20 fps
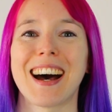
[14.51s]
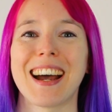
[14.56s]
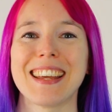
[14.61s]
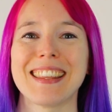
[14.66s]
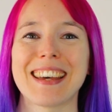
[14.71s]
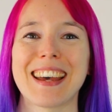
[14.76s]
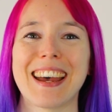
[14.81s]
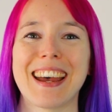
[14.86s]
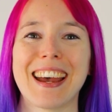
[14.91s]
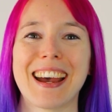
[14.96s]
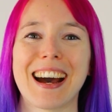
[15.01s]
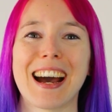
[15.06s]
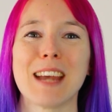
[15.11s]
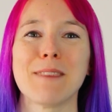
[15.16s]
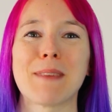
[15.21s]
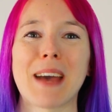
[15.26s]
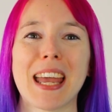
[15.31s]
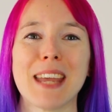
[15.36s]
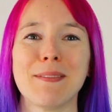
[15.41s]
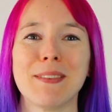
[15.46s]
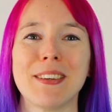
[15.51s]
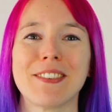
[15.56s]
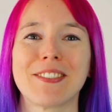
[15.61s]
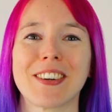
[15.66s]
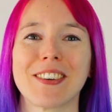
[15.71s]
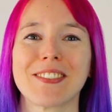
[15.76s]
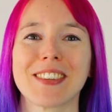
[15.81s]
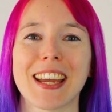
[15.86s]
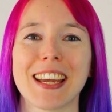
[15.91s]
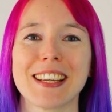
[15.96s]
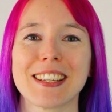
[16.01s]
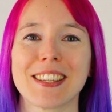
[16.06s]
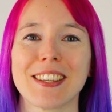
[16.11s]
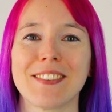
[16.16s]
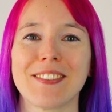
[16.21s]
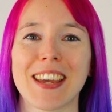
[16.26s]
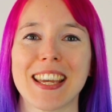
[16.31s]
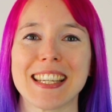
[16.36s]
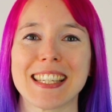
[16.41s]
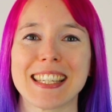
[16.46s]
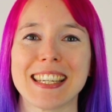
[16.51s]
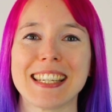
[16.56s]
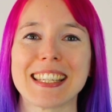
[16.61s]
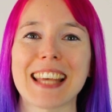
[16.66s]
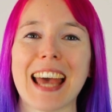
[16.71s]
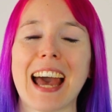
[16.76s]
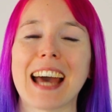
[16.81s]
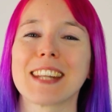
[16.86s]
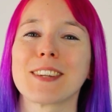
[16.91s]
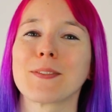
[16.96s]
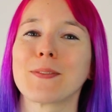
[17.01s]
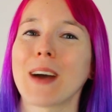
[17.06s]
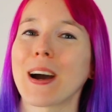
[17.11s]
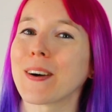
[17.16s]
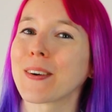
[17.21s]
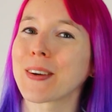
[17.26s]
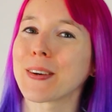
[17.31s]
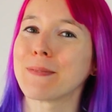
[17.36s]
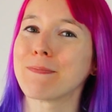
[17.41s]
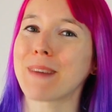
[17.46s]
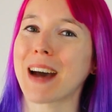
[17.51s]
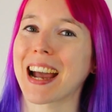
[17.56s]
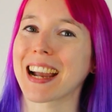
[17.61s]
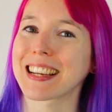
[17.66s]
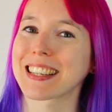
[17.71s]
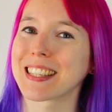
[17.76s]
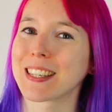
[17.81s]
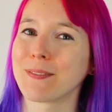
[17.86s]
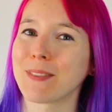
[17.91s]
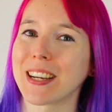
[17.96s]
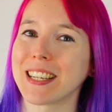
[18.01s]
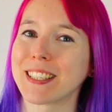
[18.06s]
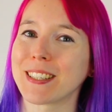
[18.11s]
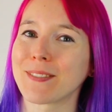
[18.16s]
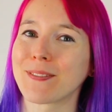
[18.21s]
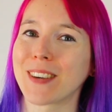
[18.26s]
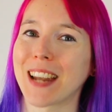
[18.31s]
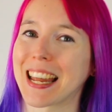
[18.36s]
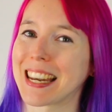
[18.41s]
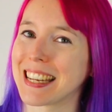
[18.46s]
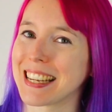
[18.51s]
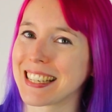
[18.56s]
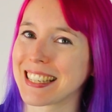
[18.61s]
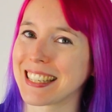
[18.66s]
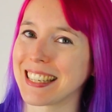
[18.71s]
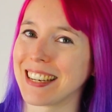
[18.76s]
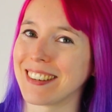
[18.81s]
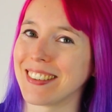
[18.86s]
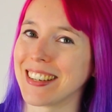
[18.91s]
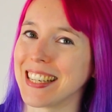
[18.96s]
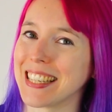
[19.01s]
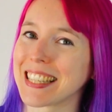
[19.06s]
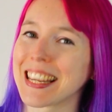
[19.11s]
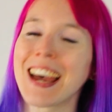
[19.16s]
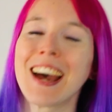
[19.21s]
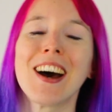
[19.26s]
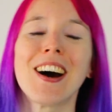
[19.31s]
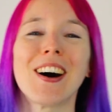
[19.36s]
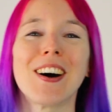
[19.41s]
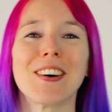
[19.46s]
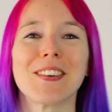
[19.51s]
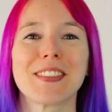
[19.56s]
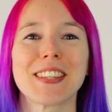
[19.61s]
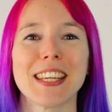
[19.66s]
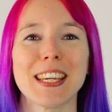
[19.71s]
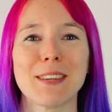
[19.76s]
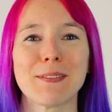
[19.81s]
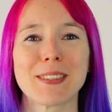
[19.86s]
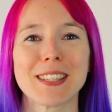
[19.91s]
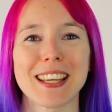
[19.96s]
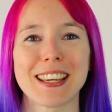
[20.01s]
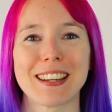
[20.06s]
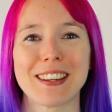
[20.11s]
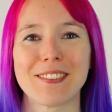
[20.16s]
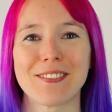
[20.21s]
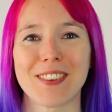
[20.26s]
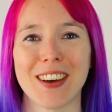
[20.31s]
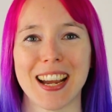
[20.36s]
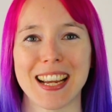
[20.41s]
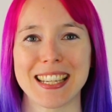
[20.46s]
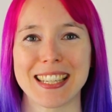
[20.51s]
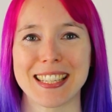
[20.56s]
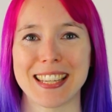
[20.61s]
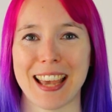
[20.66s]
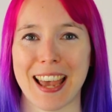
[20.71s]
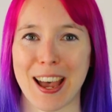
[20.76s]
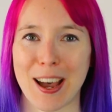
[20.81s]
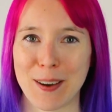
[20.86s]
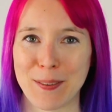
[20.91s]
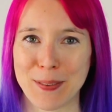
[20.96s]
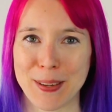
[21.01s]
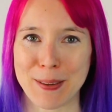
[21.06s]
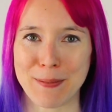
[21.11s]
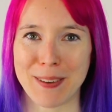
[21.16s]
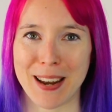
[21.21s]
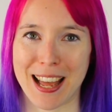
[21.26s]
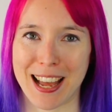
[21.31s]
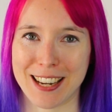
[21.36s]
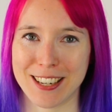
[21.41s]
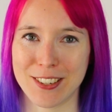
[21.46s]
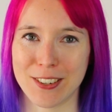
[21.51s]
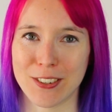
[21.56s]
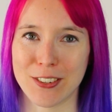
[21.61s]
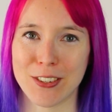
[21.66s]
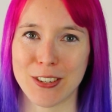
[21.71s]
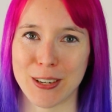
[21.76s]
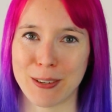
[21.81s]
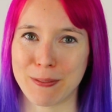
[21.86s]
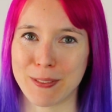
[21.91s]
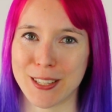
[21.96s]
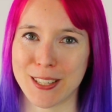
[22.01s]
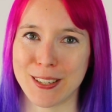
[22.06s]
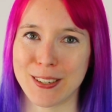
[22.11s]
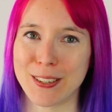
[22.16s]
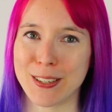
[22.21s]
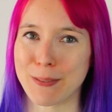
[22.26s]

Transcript: Hi there, I'm Amy from Cakes with Faces and welcome back to my Jib planning series of tips and advice to help you plan your trip to